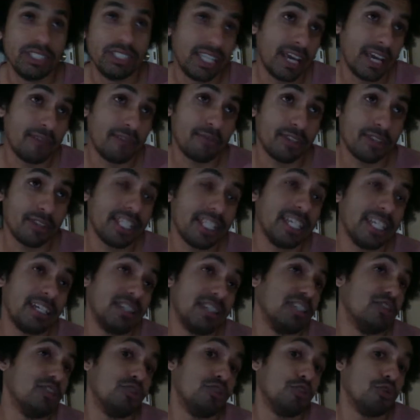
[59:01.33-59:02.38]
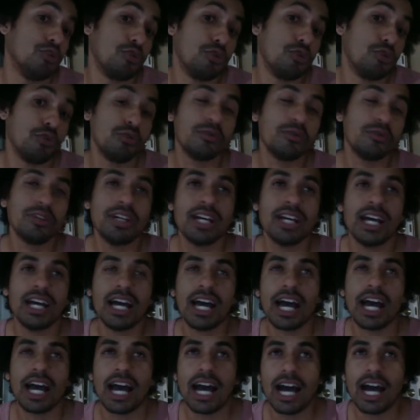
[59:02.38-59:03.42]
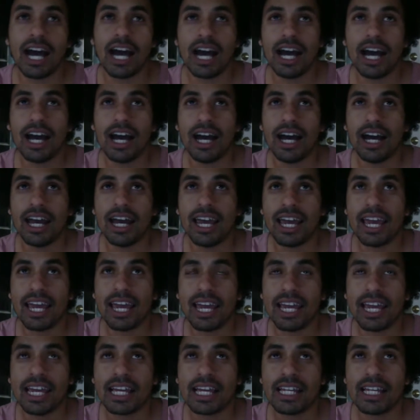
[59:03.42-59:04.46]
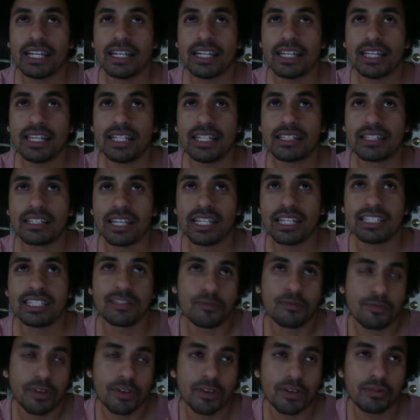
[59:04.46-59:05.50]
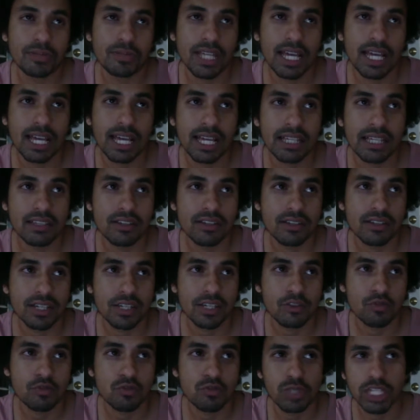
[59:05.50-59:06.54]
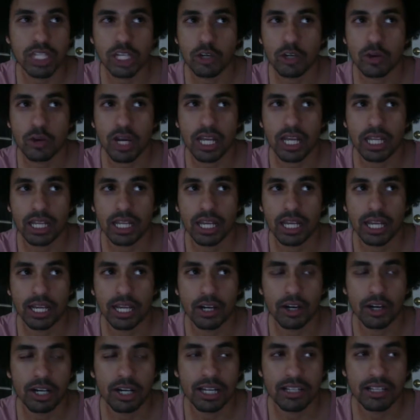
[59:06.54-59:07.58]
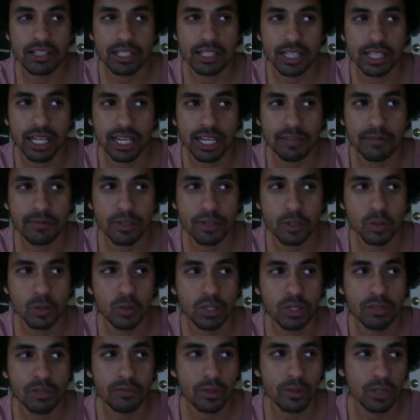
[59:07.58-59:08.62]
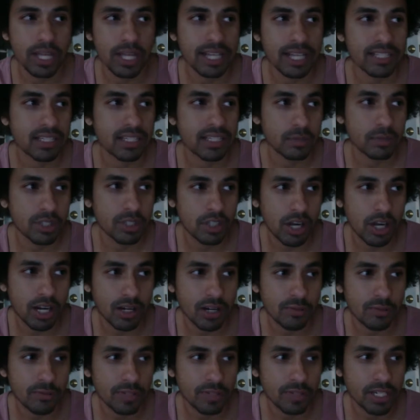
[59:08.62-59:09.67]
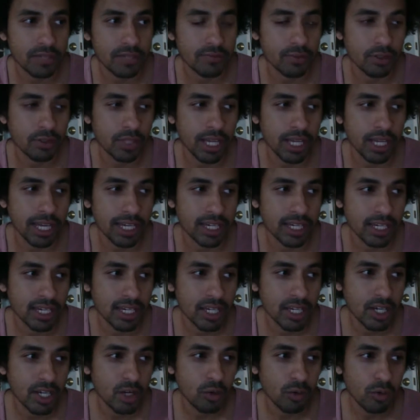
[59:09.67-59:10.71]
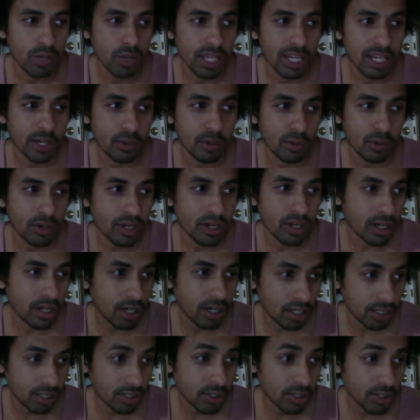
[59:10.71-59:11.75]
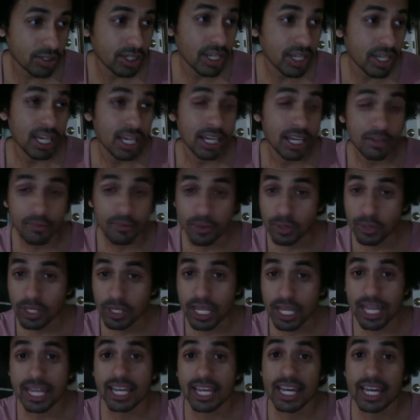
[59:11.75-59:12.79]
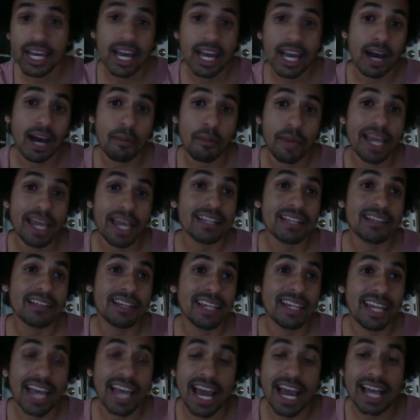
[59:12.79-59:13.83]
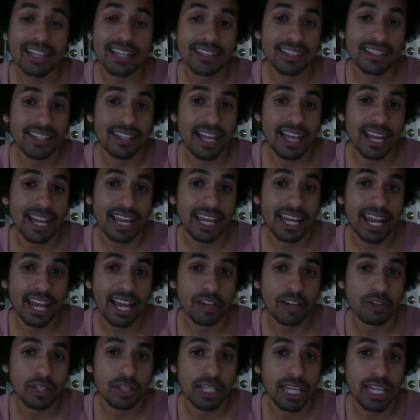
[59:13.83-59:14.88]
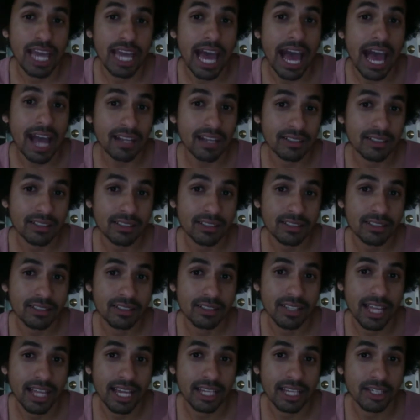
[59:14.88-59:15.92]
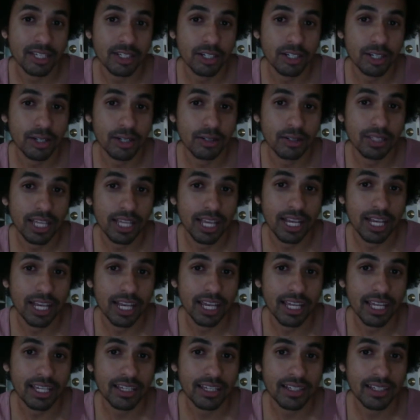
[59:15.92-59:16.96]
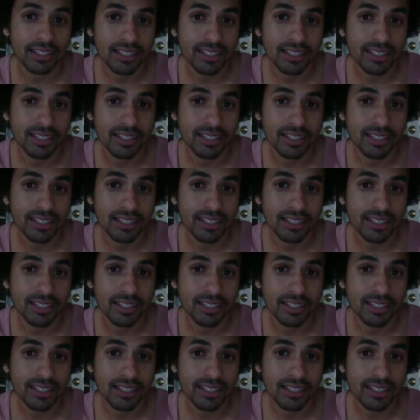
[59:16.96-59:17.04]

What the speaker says: definitely do. And it's a film that it's really great. Like, honestly, like if you like cinematography, if you like really cool colors, if you like amazing cats that can actually act, like, you know, that, like,